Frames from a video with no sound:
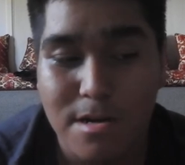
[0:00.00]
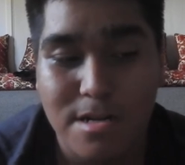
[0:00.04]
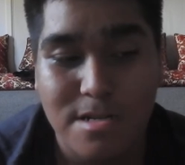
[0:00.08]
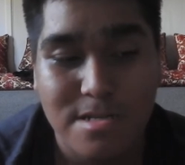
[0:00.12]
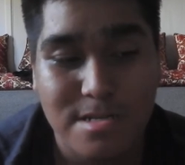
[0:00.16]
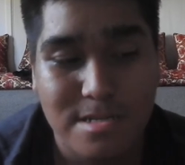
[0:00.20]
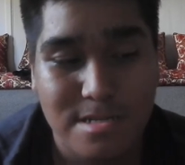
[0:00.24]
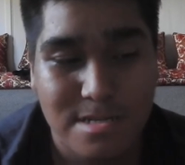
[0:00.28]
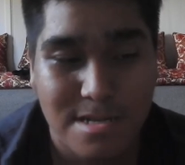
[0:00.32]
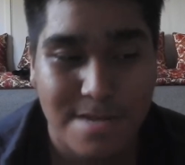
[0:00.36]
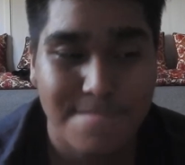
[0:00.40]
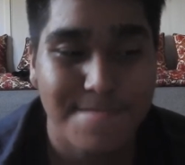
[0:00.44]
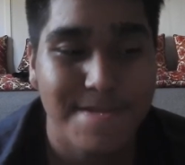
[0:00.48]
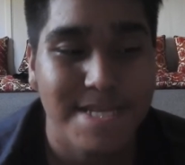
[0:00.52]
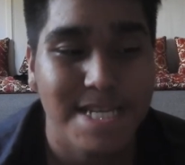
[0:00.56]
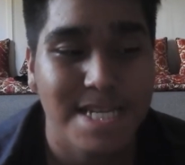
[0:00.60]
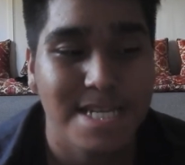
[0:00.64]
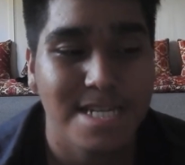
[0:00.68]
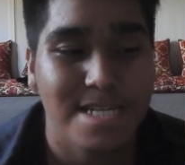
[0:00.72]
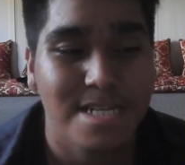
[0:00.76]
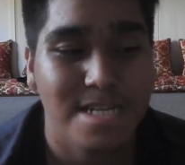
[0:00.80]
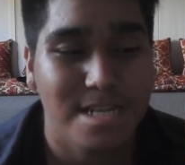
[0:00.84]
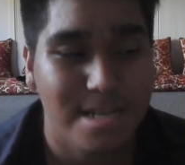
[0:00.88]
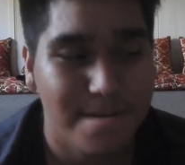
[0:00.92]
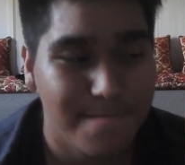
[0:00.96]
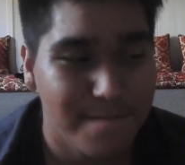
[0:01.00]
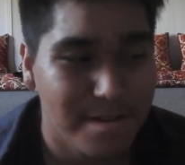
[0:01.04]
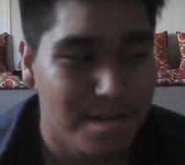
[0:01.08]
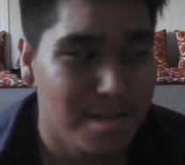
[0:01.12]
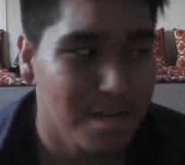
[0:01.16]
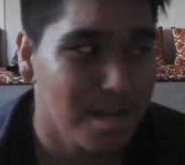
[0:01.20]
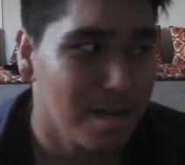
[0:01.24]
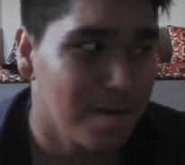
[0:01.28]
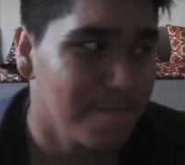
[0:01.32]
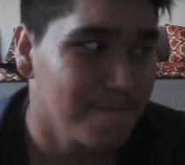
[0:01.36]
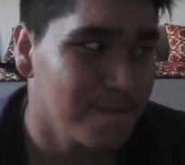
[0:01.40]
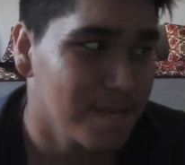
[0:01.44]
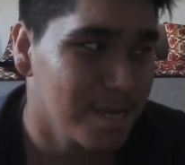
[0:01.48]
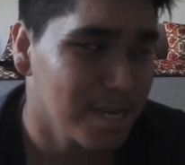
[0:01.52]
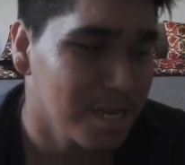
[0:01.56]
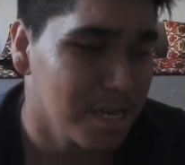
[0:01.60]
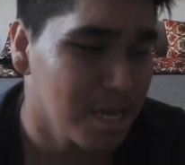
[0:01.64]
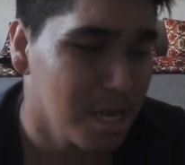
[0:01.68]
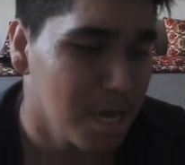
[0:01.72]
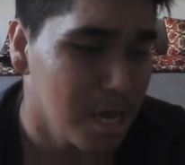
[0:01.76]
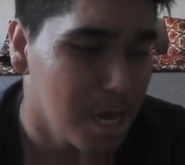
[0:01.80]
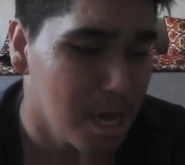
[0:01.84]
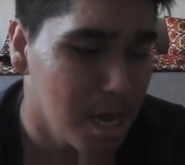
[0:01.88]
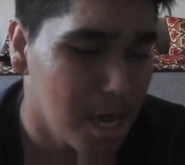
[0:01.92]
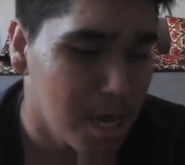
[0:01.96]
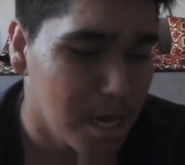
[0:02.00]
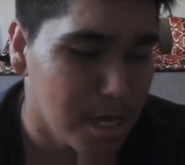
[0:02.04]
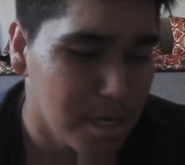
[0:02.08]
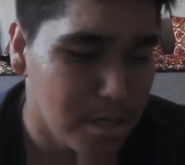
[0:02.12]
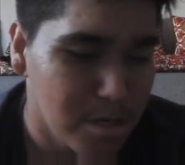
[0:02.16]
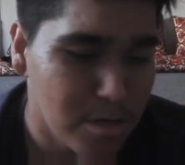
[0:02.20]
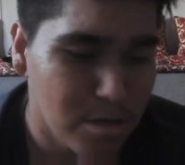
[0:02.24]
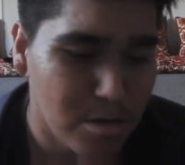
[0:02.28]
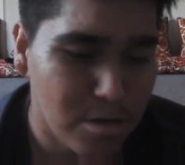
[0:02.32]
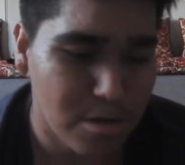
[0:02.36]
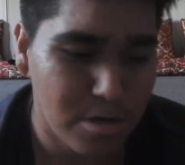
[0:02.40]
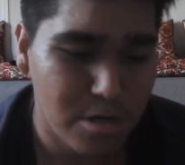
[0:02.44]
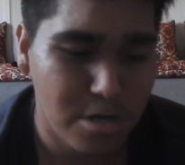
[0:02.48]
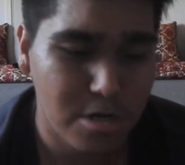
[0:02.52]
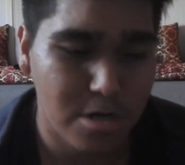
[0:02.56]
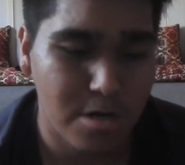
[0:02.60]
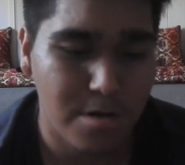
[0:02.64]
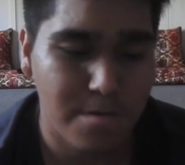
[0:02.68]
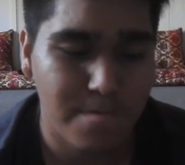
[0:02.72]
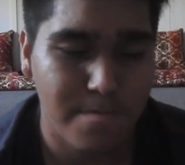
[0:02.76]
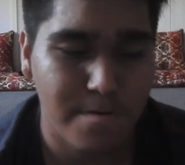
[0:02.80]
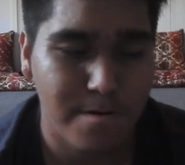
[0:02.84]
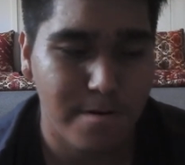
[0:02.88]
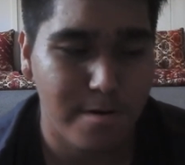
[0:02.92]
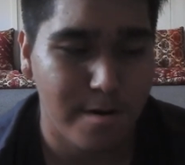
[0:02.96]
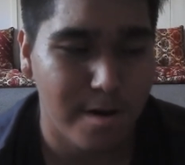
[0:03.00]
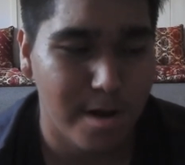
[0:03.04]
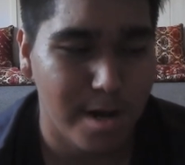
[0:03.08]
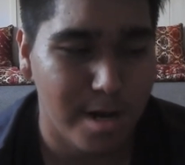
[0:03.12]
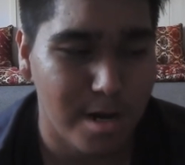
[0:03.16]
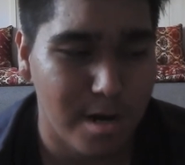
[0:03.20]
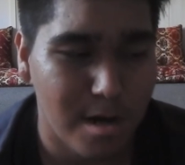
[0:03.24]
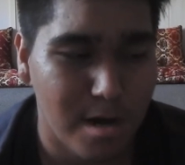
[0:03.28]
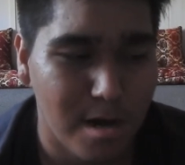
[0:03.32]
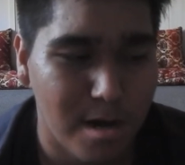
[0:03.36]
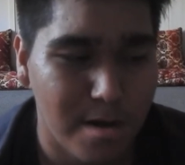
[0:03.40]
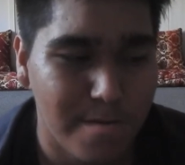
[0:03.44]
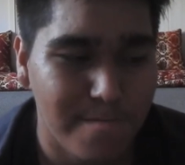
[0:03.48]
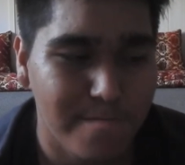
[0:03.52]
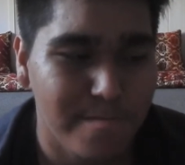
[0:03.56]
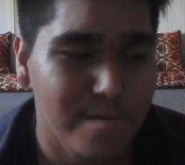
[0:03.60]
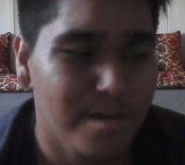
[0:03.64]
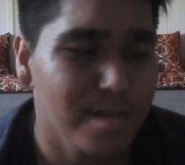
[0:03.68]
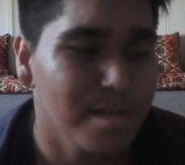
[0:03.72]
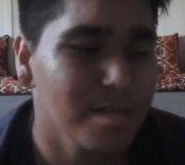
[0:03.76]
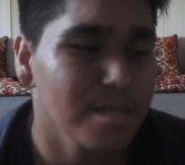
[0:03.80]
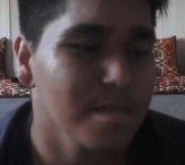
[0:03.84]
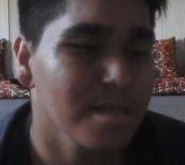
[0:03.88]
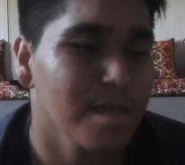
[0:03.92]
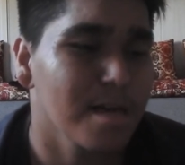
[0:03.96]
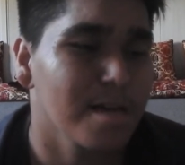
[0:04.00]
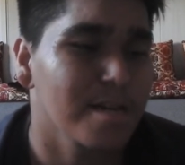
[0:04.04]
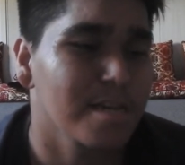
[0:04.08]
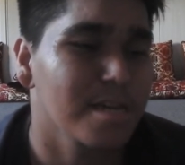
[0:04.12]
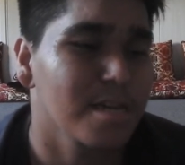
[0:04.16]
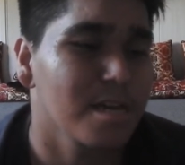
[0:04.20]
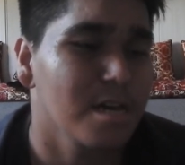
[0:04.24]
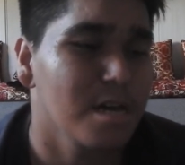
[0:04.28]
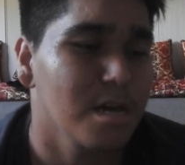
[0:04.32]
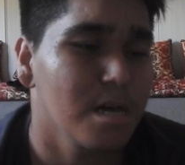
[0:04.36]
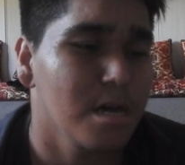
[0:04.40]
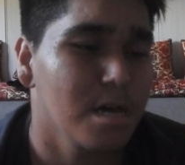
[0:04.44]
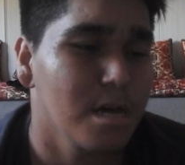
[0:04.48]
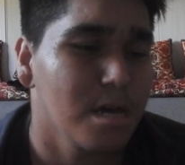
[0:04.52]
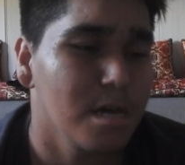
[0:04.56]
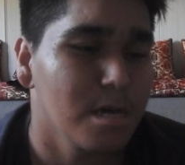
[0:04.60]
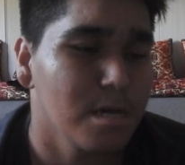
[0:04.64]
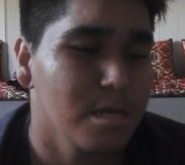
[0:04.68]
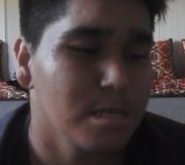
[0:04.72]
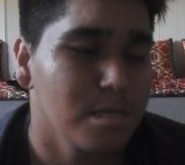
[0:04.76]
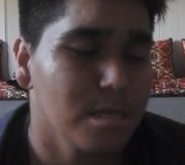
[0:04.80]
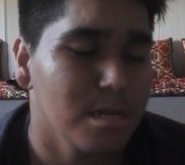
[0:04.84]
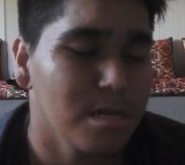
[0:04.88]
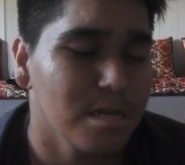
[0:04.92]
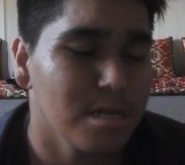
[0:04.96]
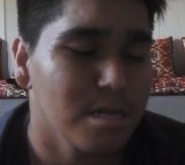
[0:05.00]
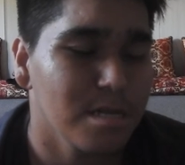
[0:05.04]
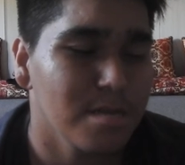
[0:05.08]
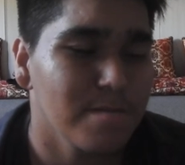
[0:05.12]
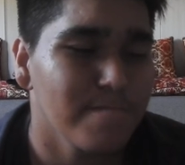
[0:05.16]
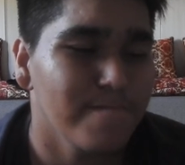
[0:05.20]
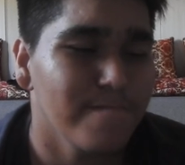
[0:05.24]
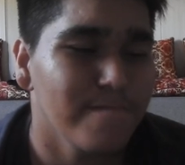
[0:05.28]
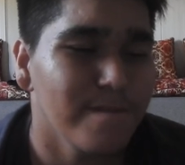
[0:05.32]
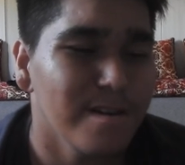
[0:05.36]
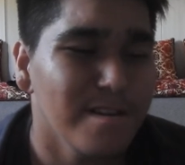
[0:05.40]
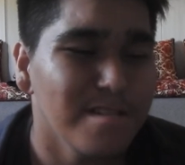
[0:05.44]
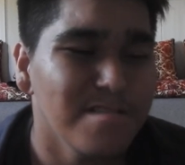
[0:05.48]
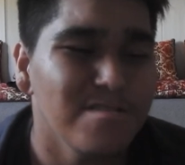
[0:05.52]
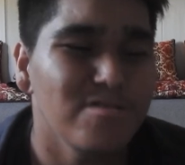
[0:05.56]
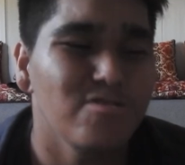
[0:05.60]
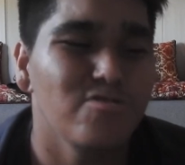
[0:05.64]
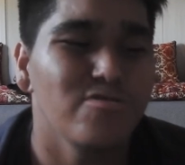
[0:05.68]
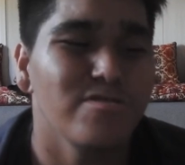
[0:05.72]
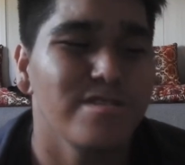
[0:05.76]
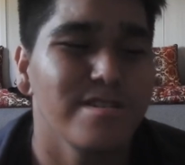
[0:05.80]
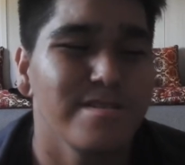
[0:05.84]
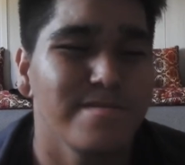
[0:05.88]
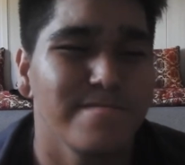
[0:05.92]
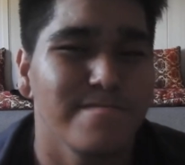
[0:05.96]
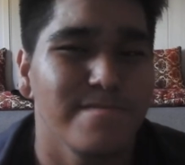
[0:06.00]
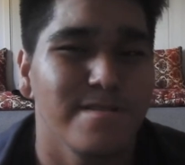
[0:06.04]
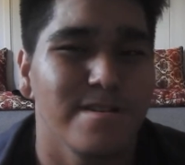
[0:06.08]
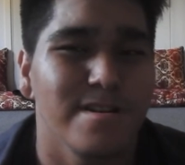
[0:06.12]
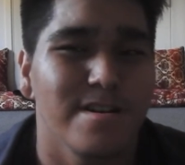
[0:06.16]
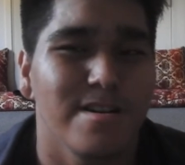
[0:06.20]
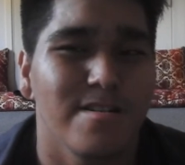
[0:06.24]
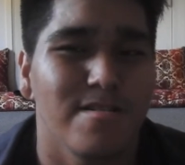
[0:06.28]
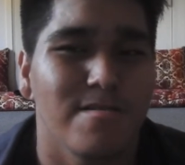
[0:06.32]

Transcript: on something to become a YouTuber, an army, my dream.